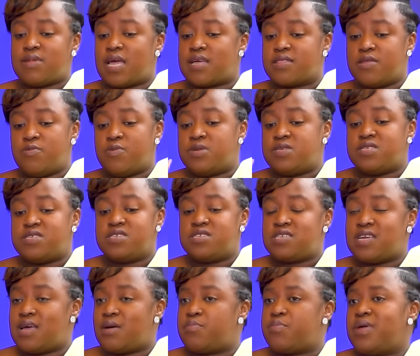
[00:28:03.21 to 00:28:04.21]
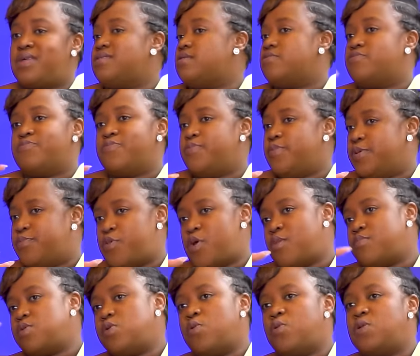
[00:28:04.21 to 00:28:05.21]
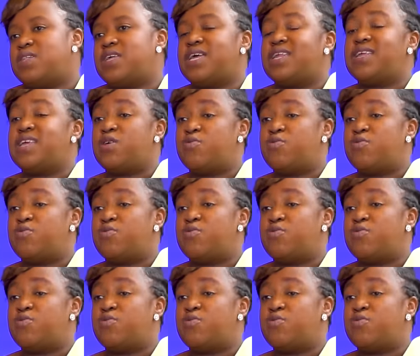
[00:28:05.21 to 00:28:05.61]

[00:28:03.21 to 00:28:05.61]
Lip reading: like they would dish up and we'd probably all get